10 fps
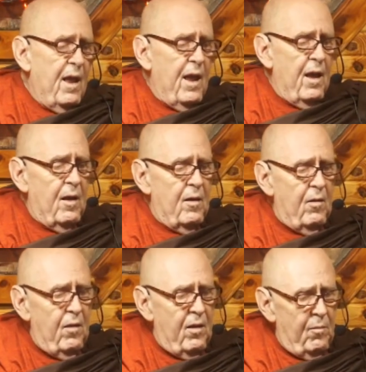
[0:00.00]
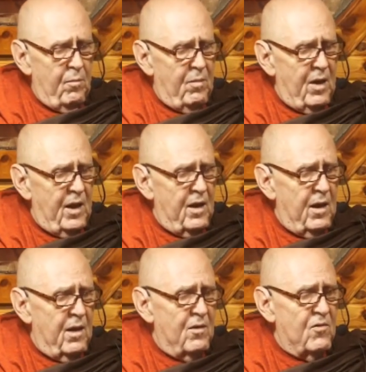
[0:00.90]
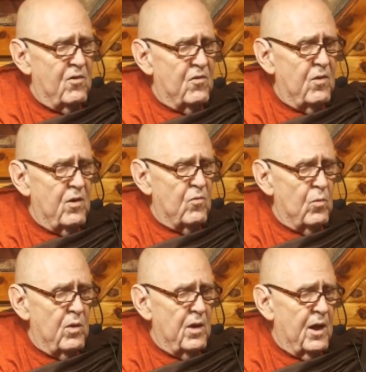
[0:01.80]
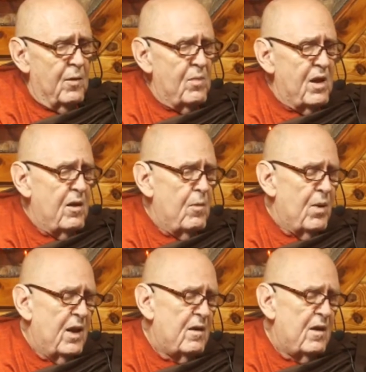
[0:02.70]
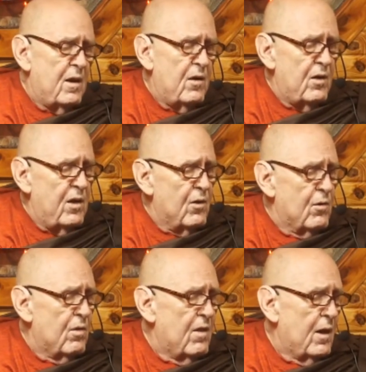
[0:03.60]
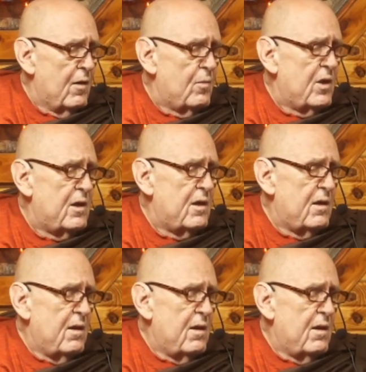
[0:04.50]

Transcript: and my consciousness will not be dependent on the earth element.